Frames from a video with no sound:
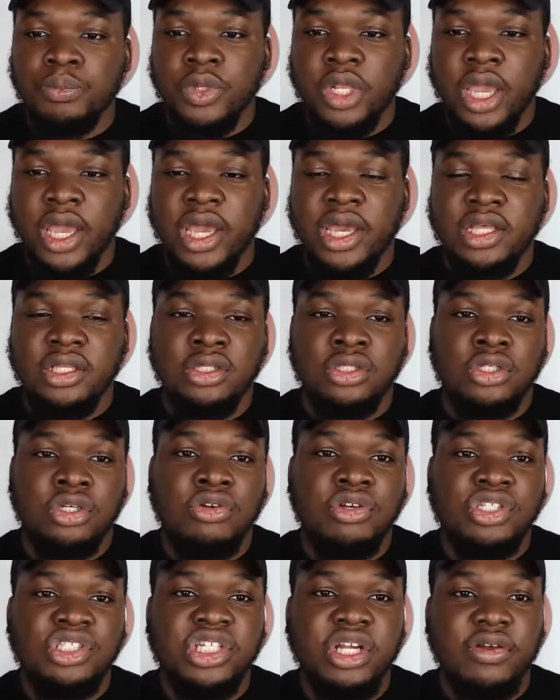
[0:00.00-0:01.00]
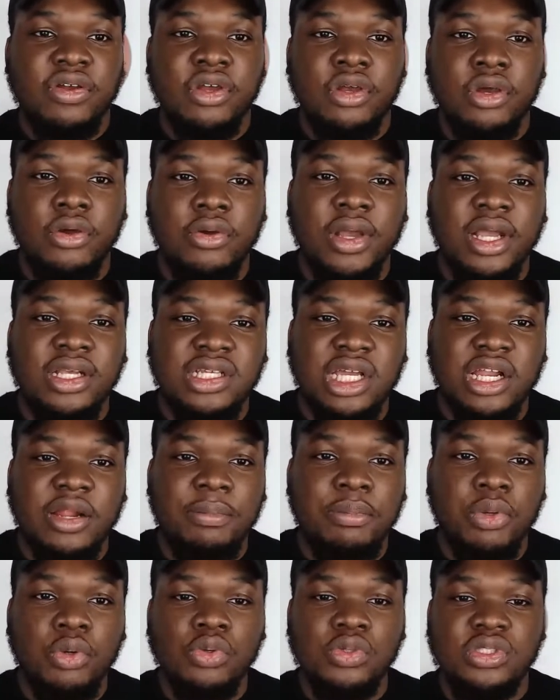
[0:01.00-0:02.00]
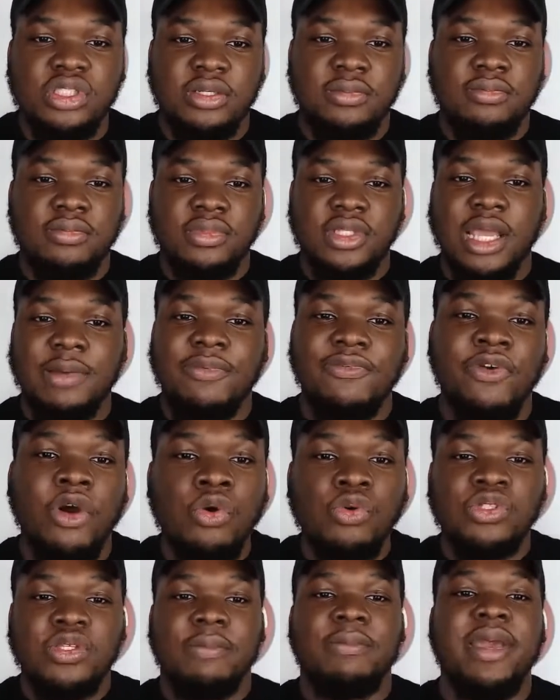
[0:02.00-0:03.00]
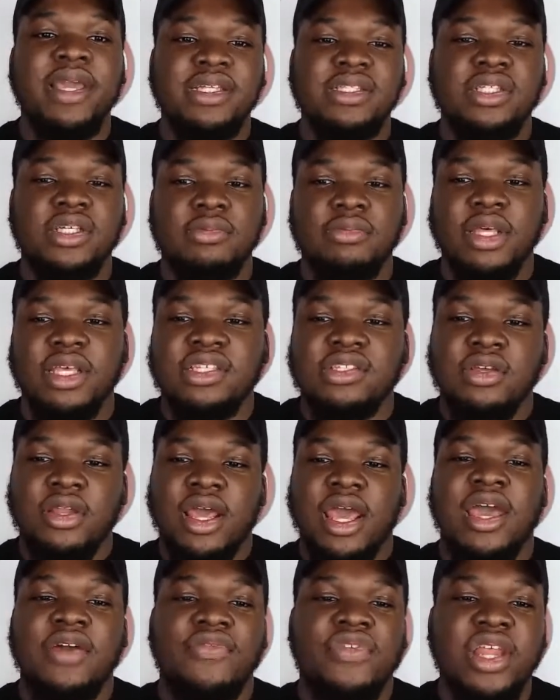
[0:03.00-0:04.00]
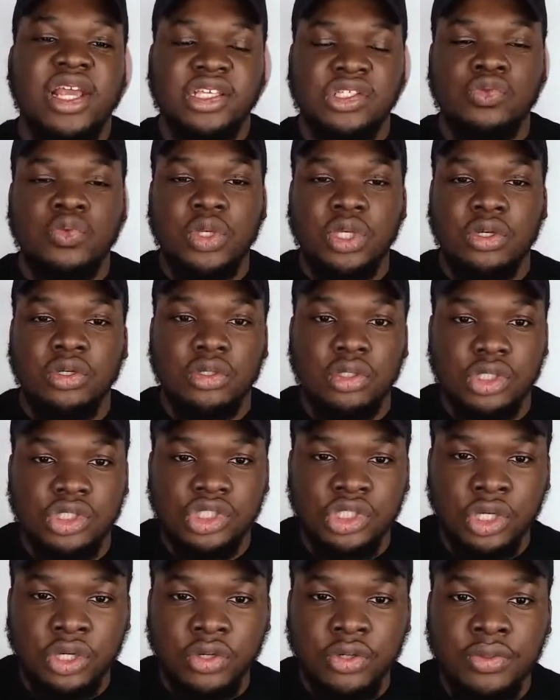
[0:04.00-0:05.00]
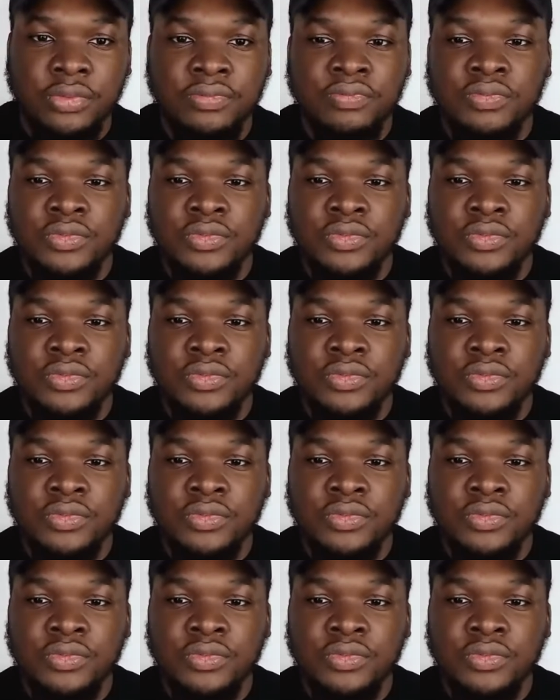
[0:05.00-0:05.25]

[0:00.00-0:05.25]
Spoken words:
And Chris Jericho has kind of pulled some type of ultimatum that he's going to have next week on the show.